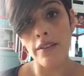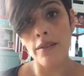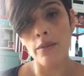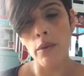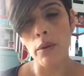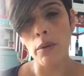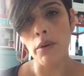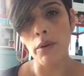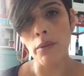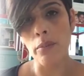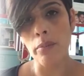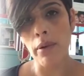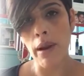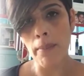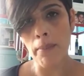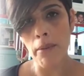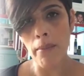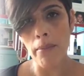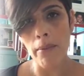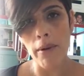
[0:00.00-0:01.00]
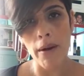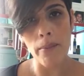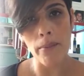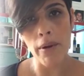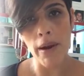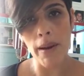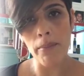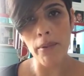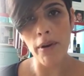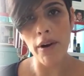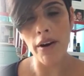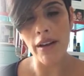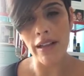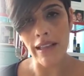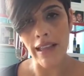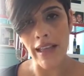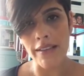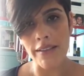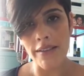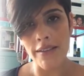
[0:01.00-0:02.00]
We would prep our
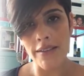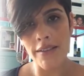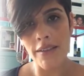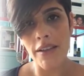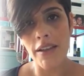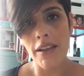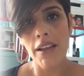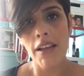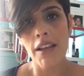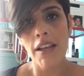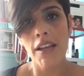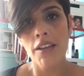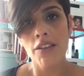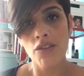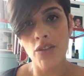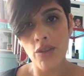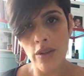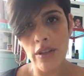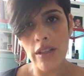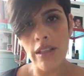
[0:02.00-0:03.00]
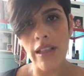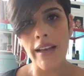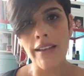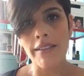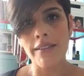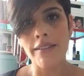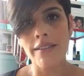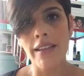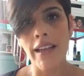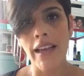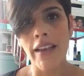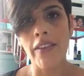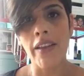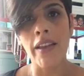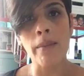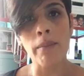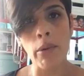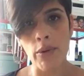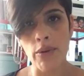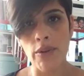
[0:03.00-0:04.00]
cleanse, do the cleanse, and then
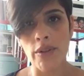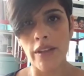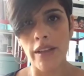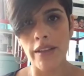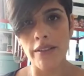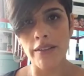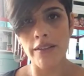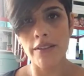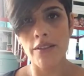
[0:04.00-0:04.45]
post-cleanse.